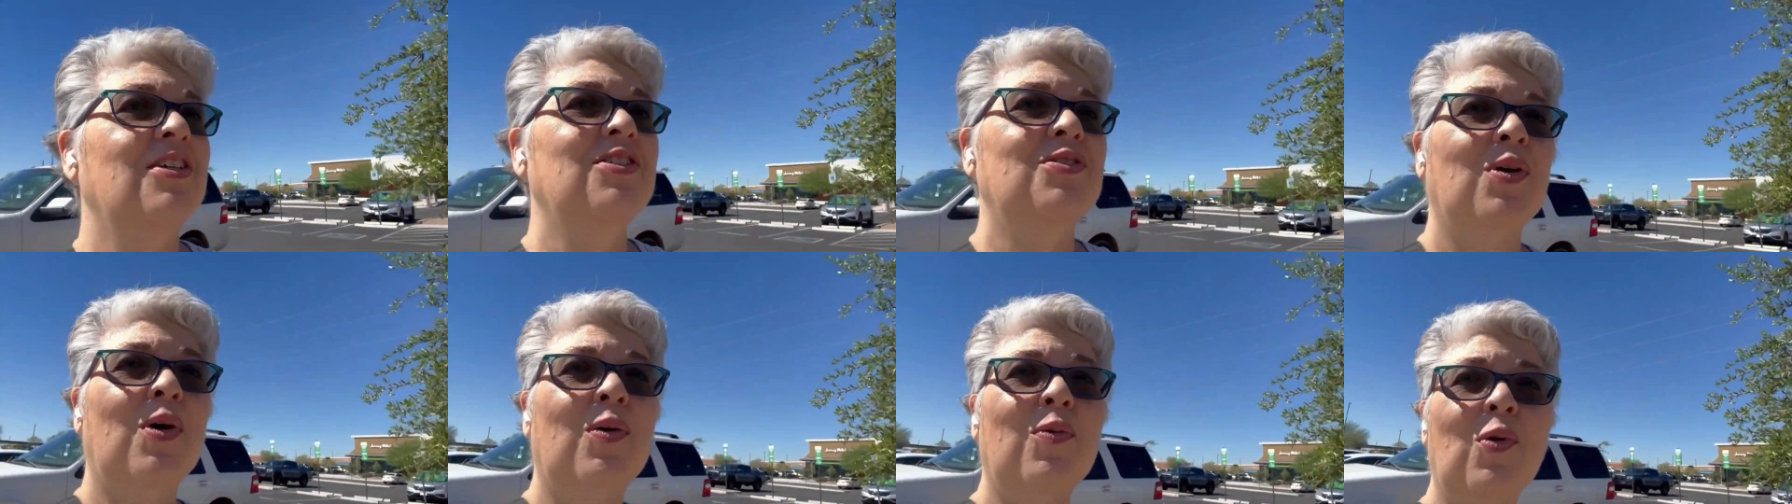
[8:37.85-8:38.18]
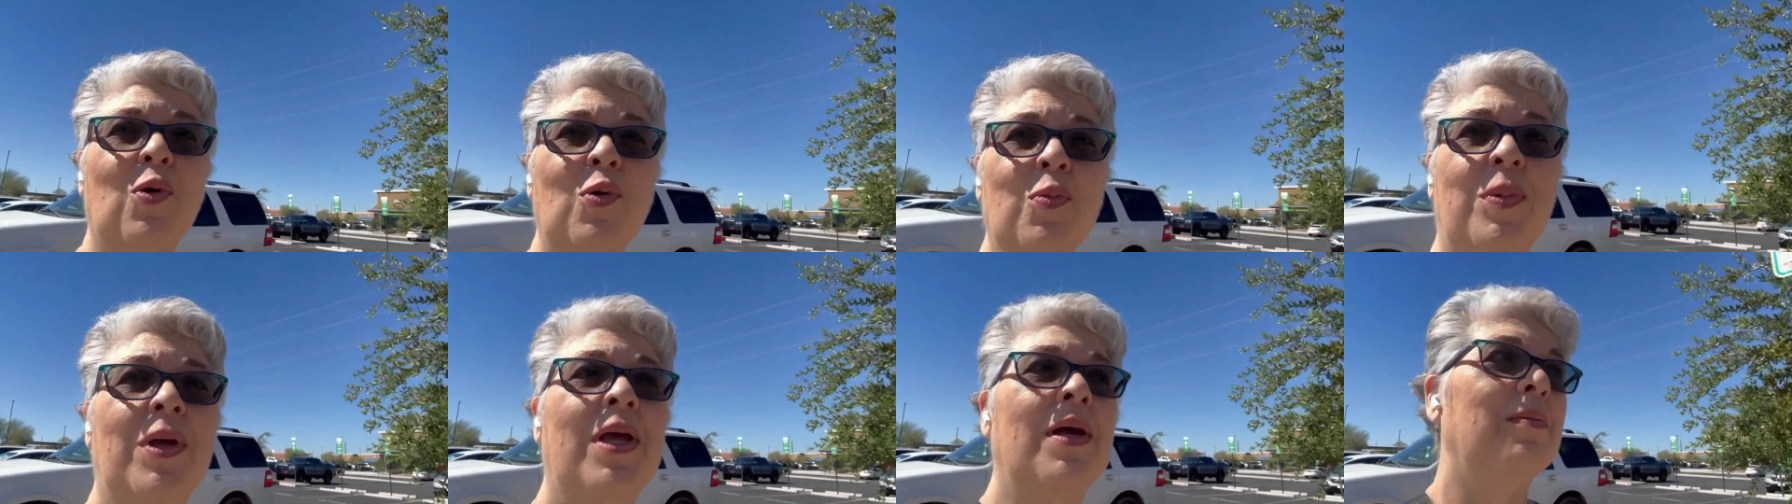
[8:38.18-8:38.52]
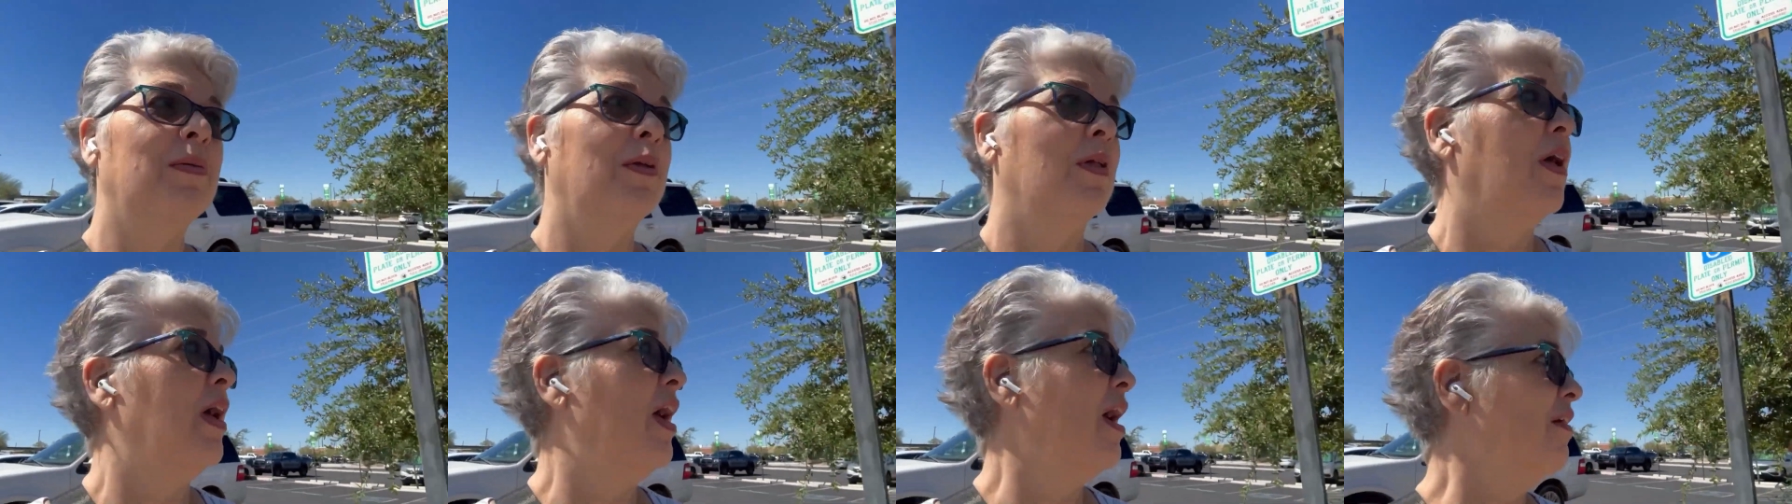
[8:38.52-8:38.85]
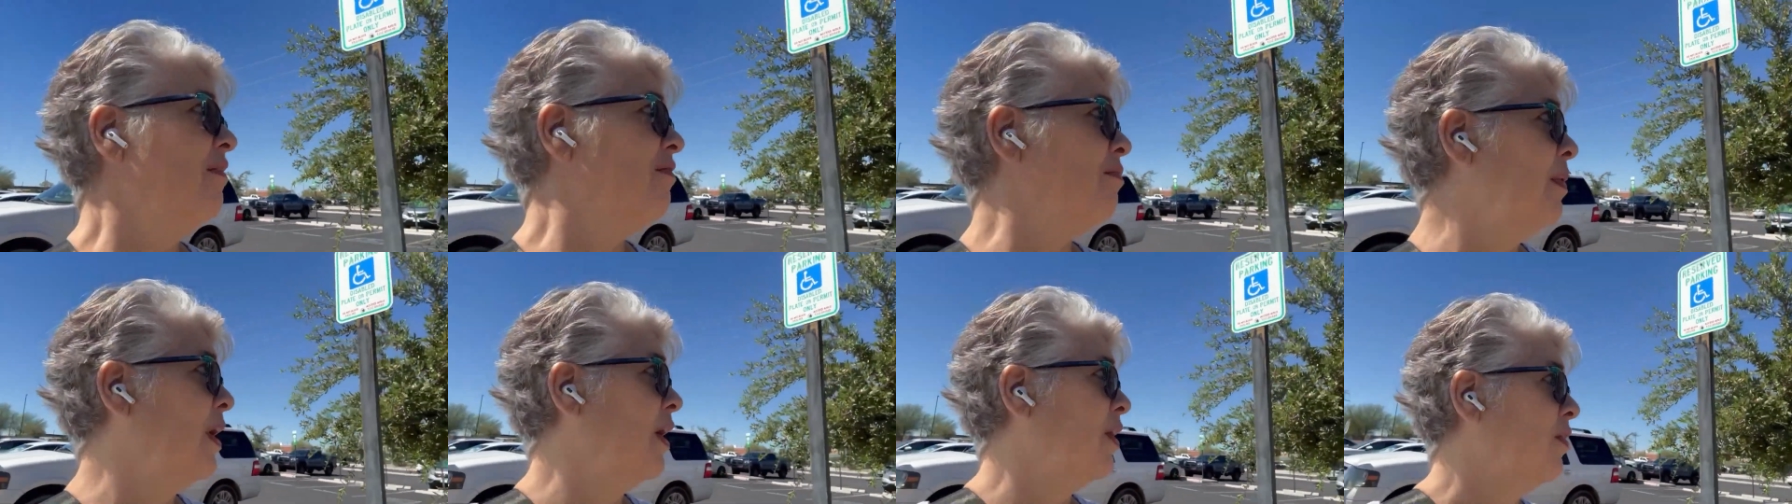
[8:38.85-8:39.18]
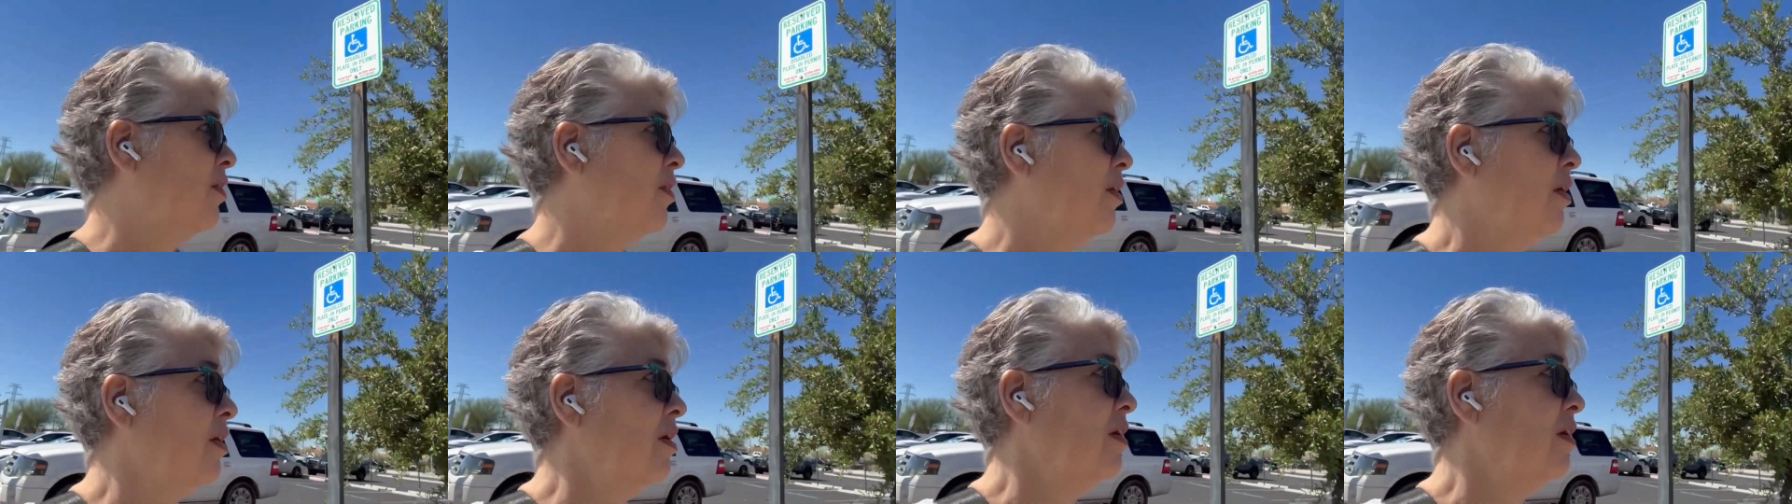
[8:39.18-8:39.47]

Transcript: So I won't be able to have my